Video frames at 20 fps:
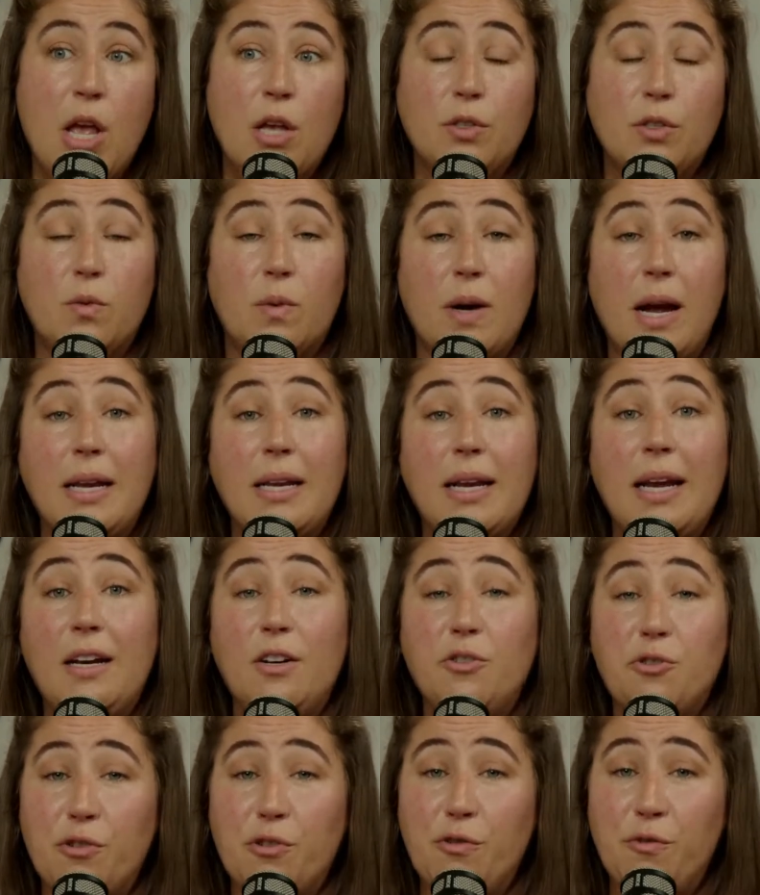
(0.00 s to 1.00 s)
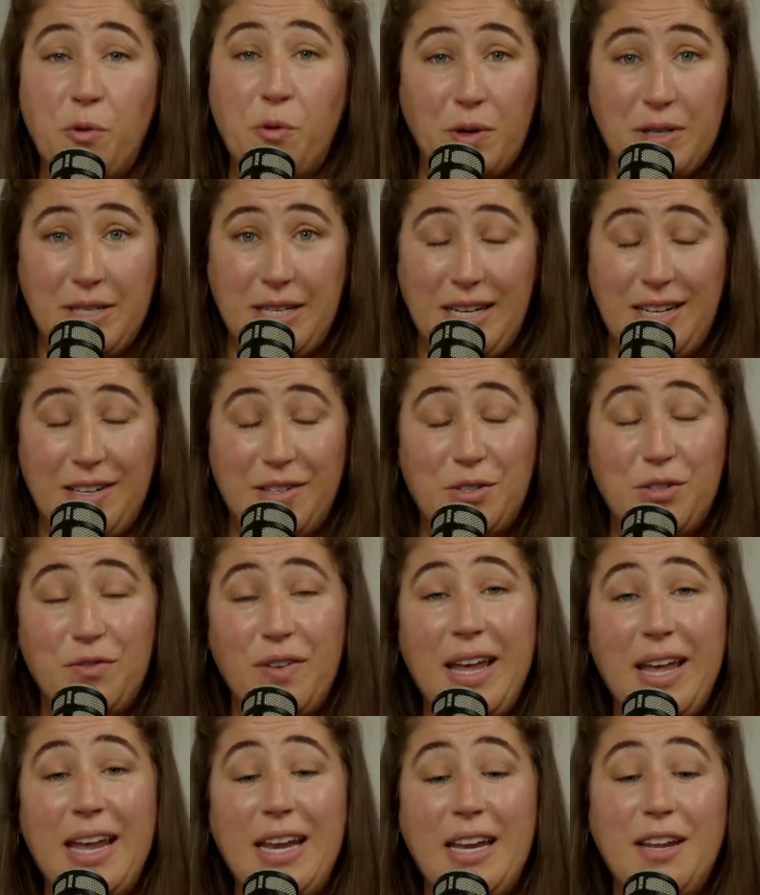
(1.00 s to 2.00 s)
So we're at 914. So if
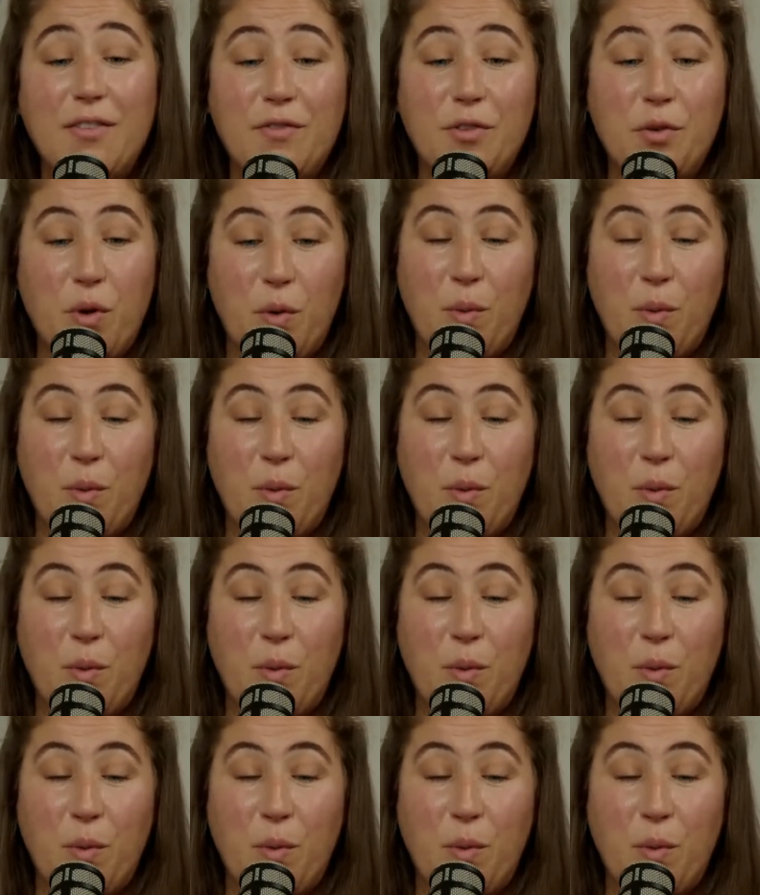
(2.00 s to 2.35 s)
any of you